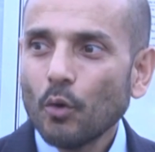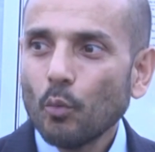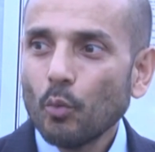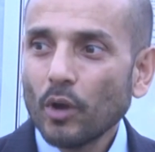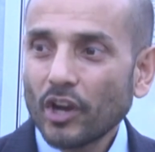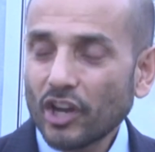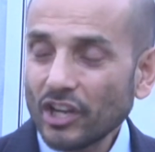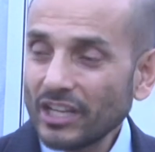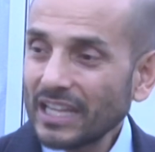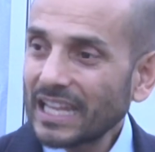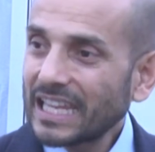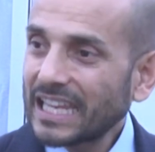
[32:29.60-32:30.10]

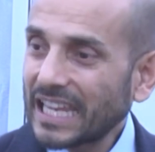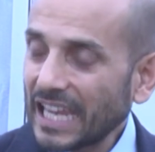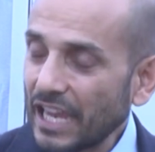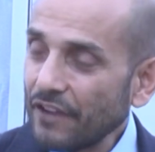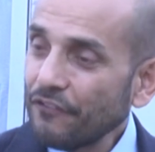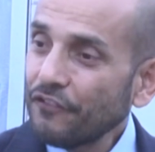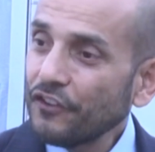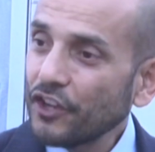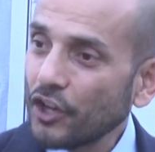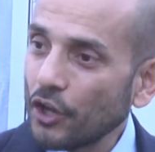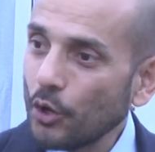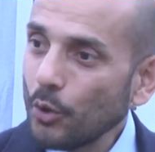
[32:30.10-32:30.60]
We're going to
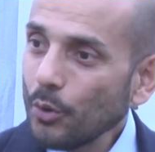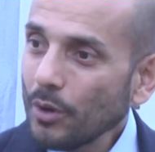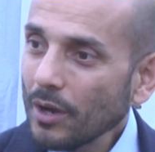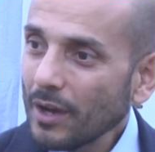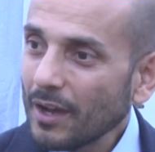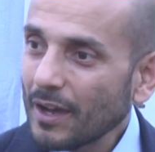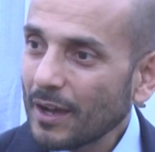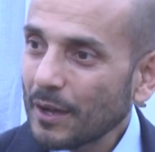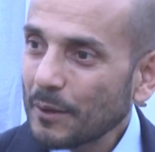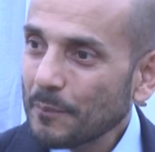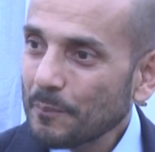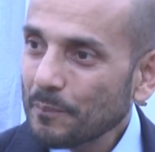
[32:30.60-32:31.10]
give you
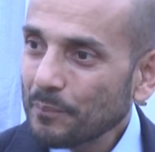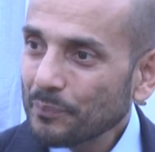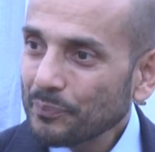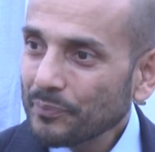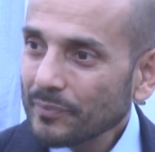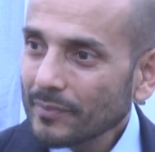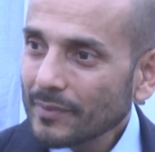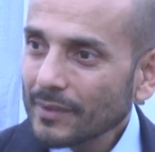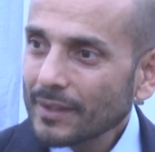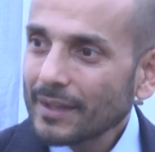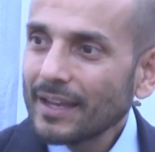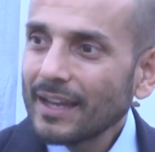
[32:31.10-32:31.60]

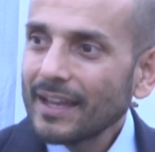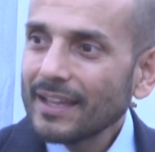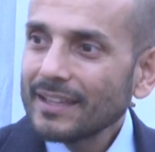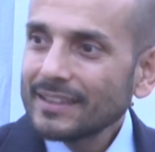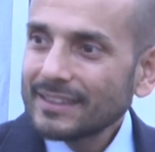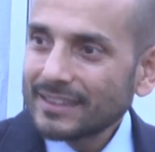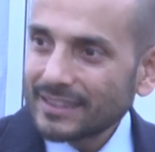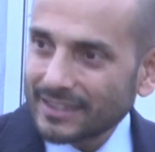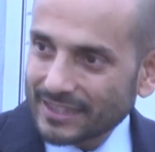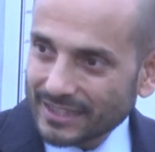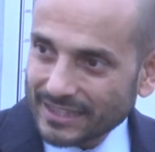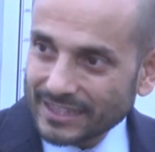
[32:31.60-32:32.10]

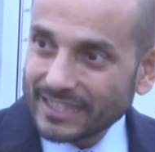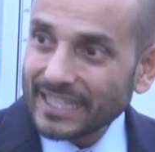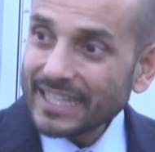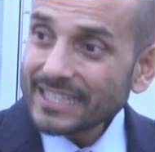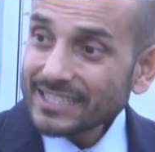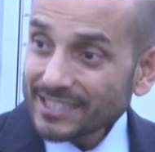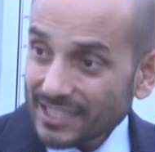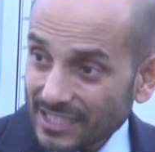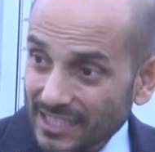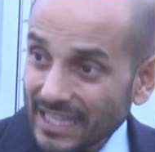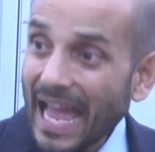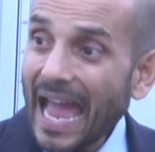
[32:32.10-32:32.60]

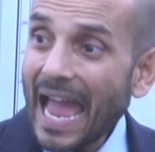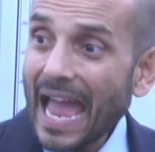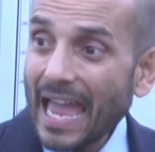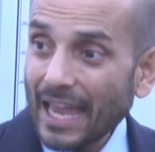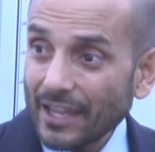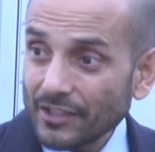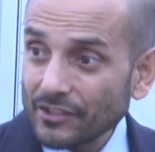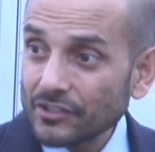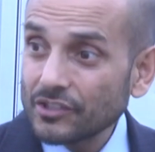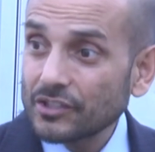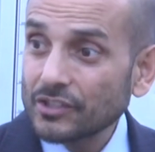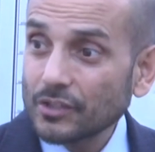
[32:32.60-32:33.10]
this
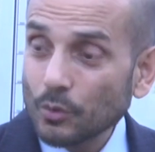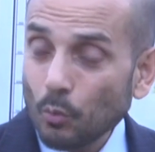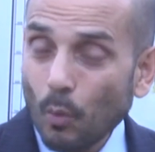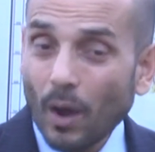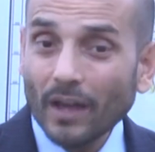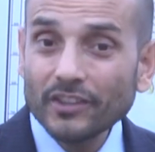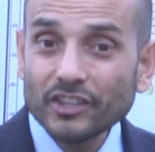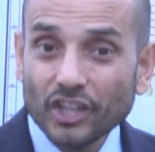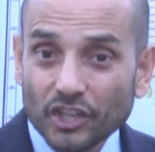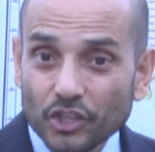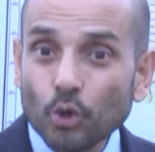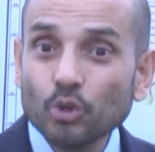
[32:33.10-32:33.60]
land, the
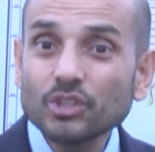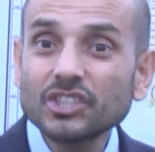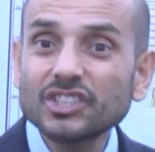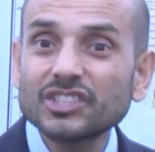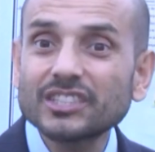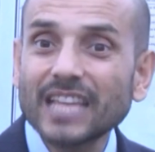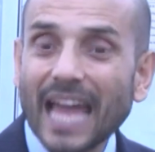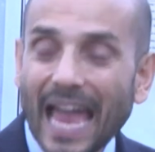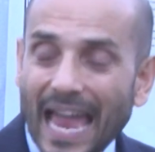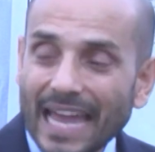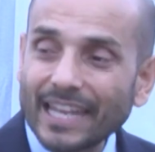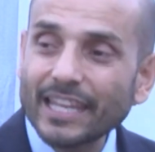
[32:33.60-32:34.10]
one that you're
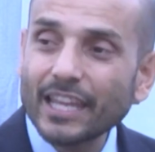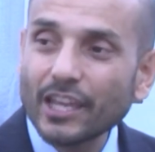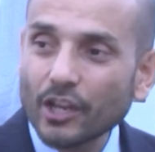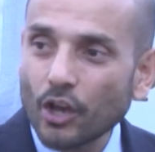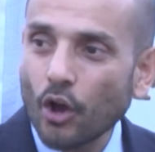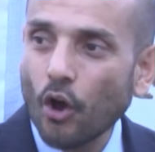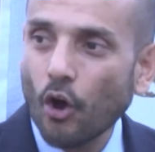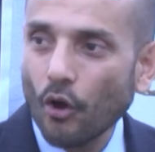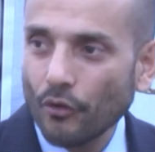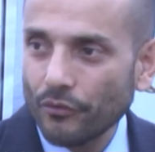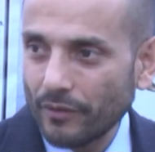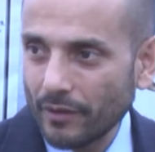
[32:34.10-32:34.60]
standing
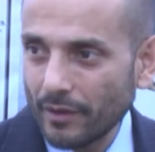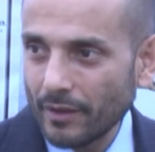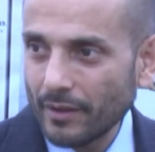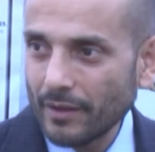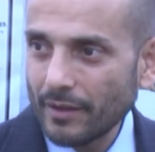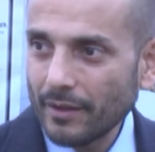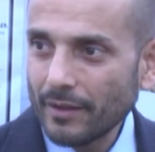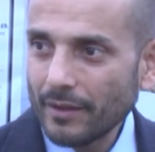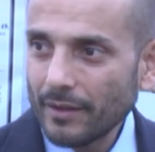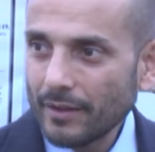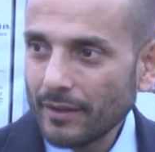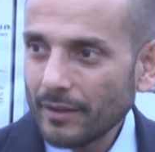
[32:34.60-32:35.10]
on.
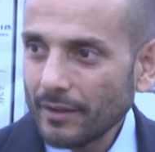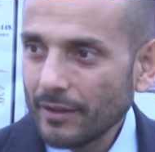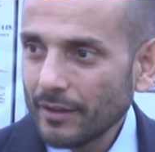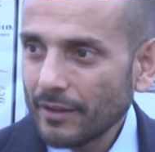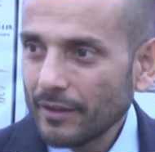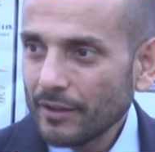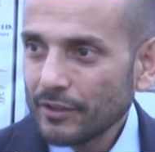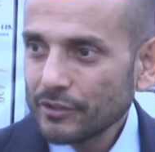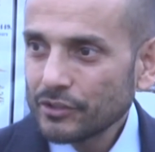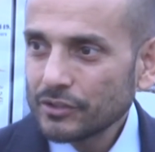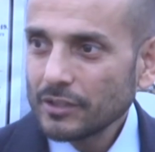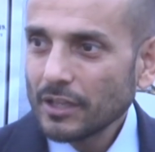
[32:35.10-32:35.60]

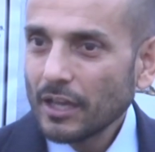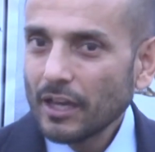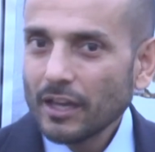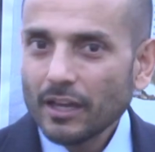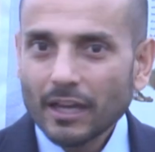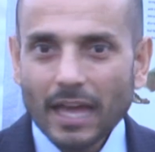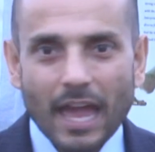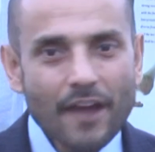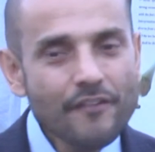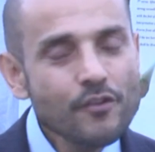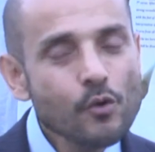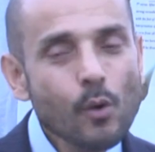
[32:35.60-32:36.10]

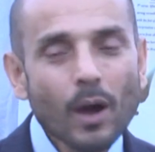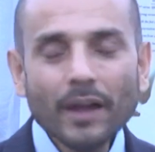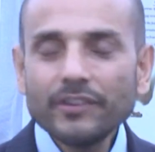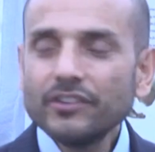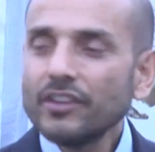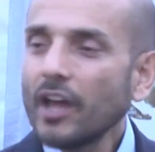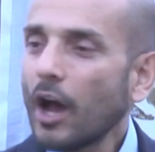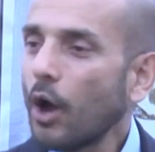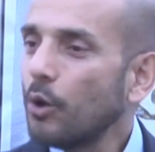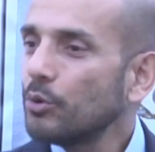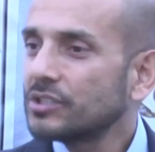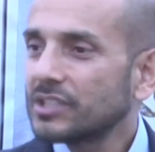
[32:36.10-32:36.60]
Everyone
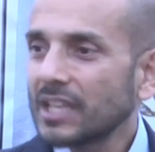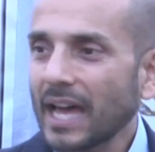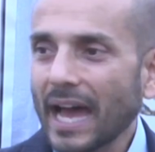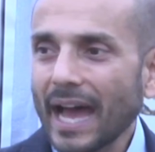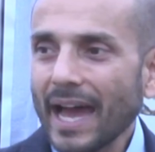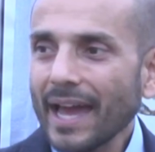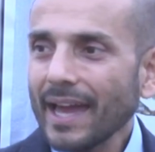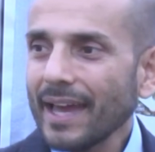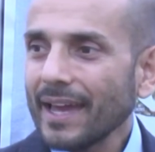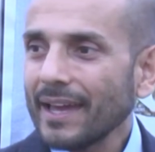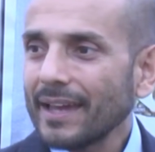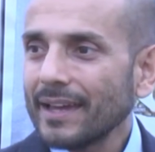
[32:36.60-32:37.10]
knows
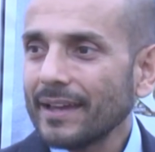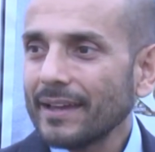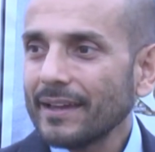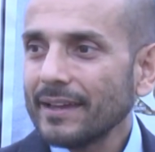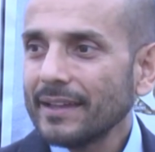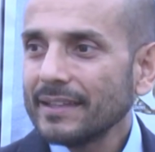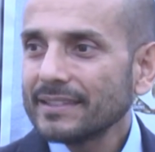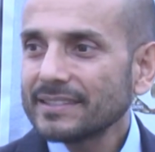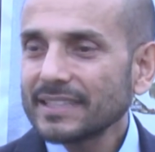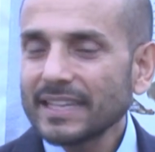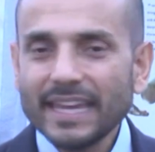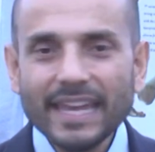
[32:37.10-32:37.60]
that.
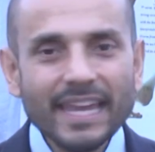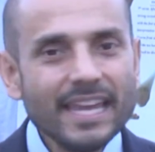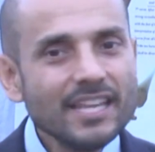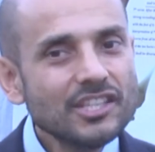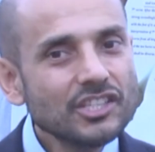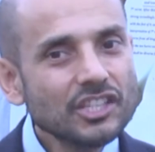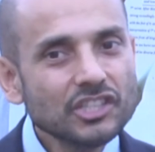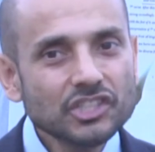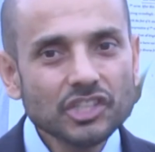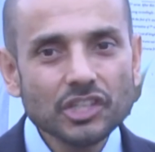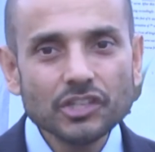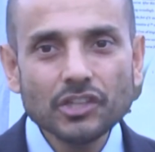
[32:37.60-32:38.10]
It's
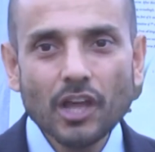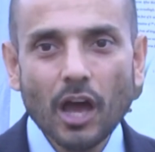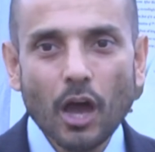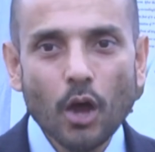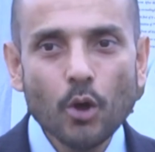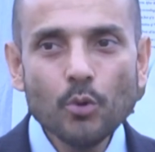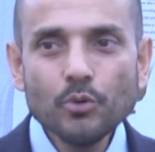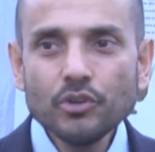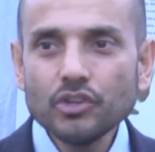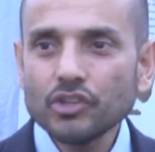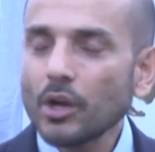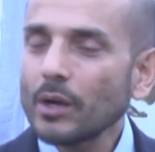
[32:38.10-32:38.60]
easy to
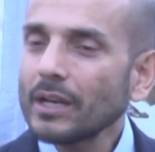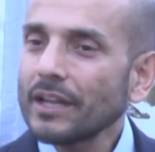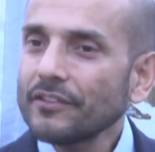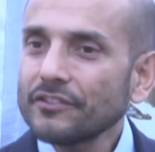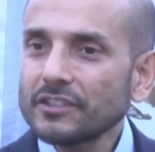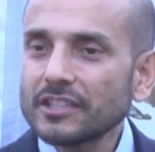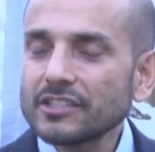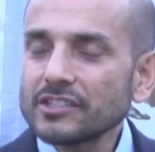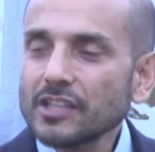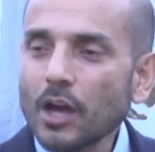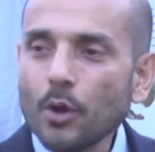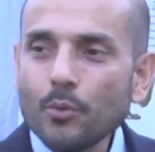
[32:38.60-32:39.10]
know. You don't have.
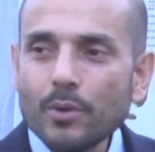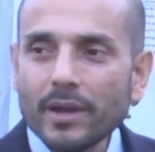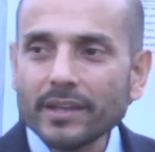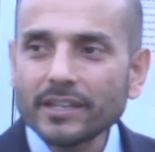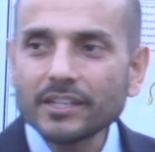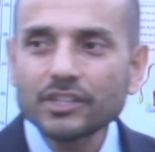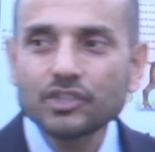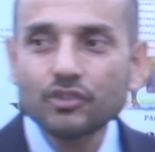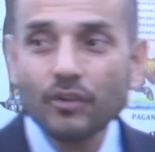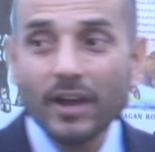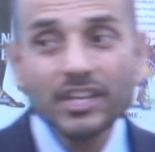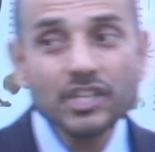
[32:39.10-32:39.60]
There's no
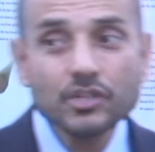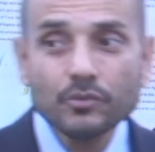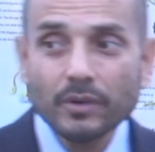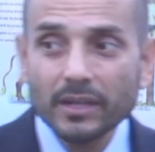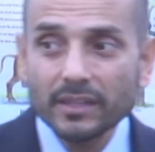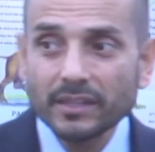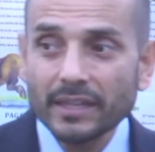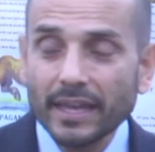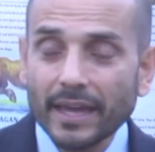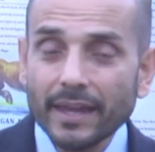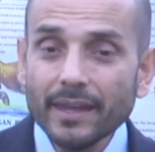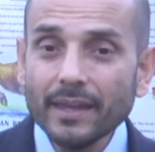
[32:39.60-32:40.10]
hidden treasure
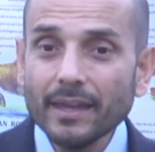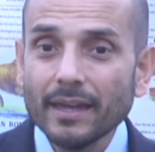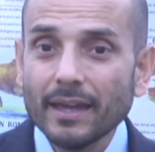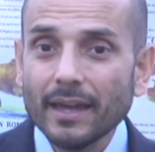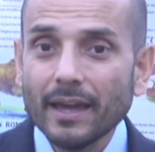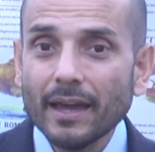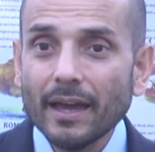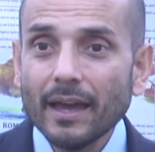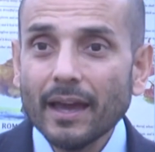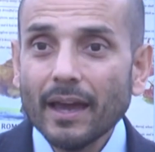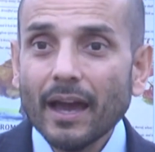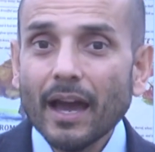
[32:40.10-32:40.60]
in there.
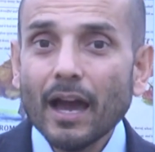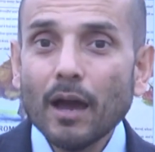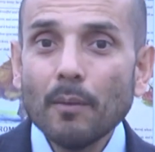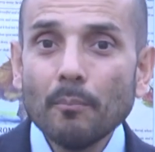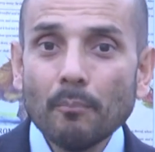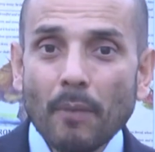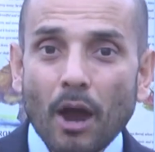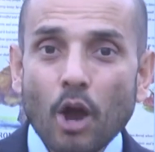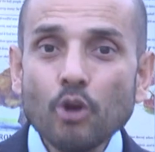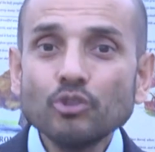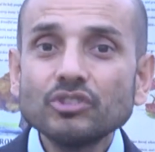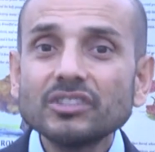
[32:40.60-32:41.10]

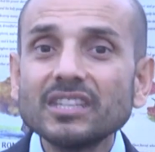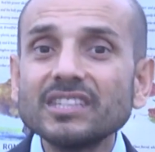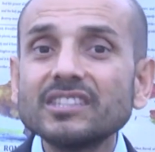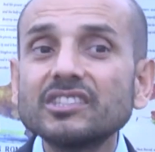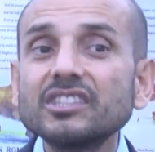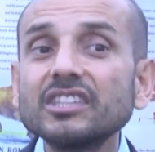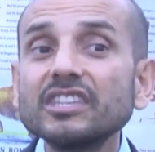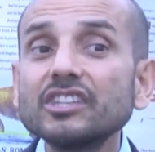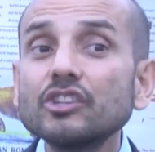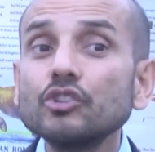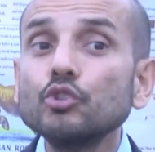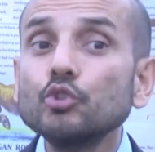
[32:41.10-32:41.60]
And Moses
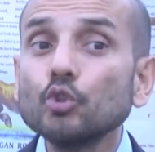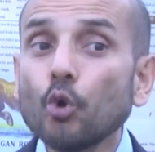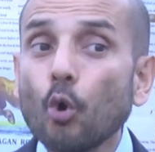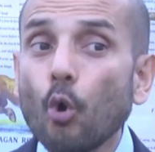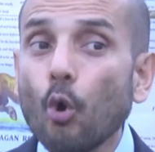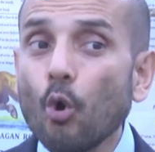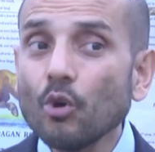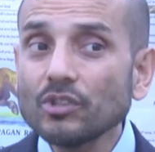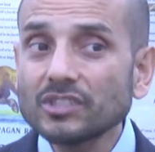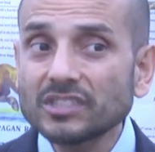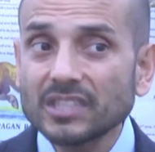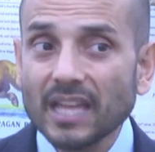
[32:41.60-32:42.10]

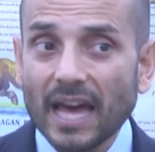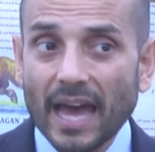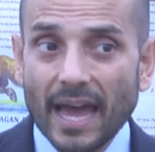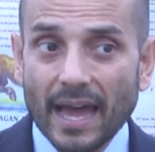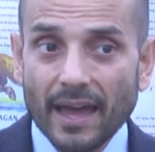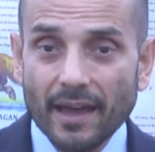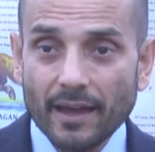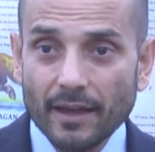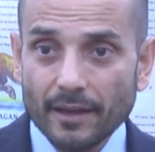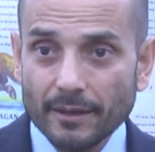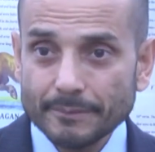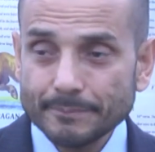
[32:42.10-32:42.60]
ignores
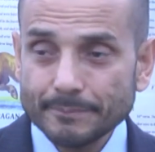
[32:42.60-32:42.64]
that.